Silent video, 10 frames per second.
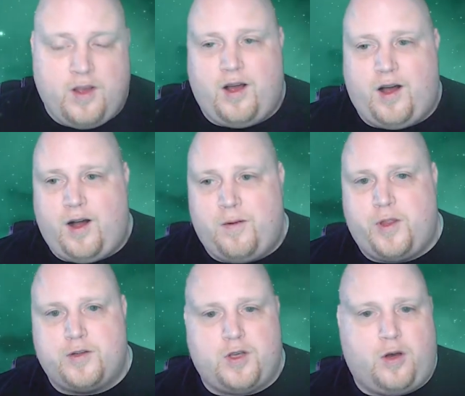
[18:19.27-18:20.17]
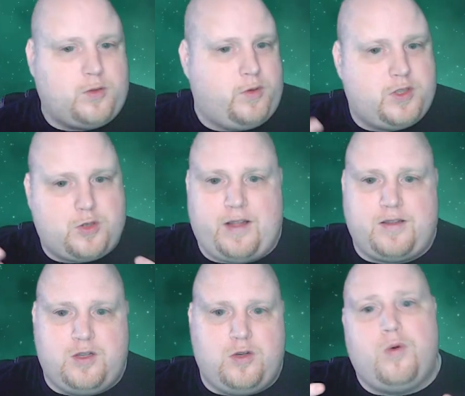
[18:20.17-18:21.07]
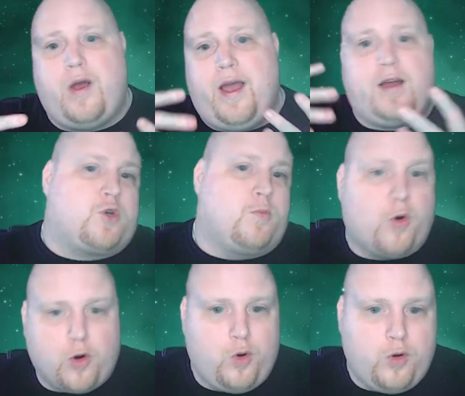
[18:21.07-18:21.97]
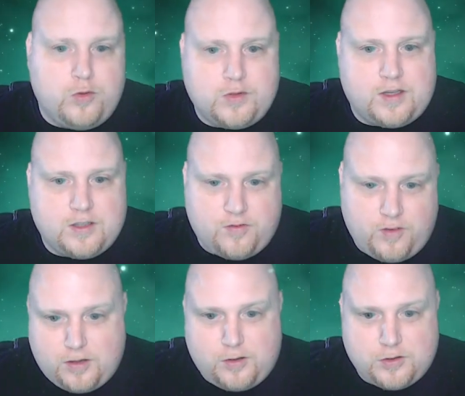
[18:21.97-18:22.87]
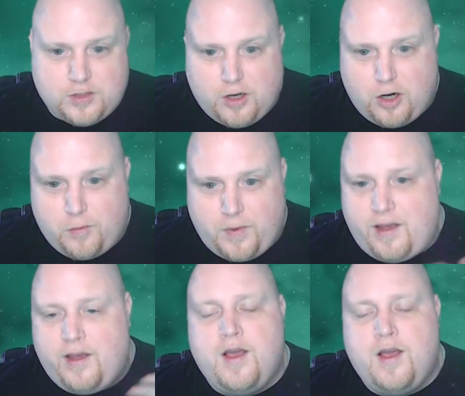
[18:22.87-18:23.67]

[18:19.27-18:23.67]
There's also a strat to do extra mortal wounds against vehicles in combat.